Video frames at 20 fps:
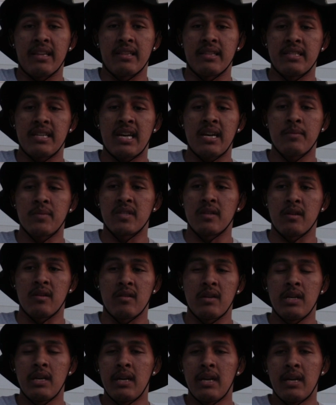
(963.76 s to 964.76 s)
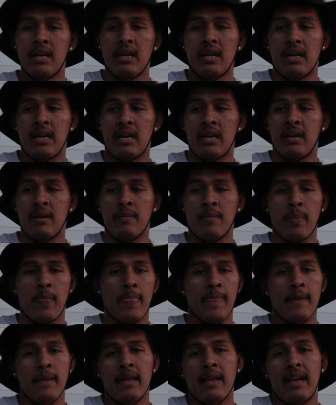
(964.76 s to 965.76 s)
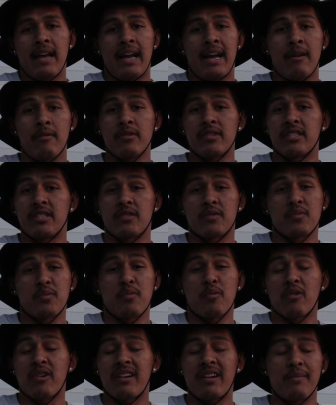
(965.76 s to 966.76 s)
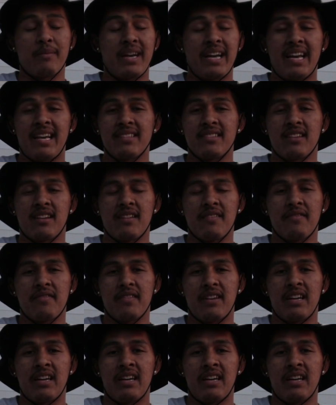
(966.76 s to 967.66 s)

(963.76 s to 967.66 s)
at the time. So I was just working my ass off.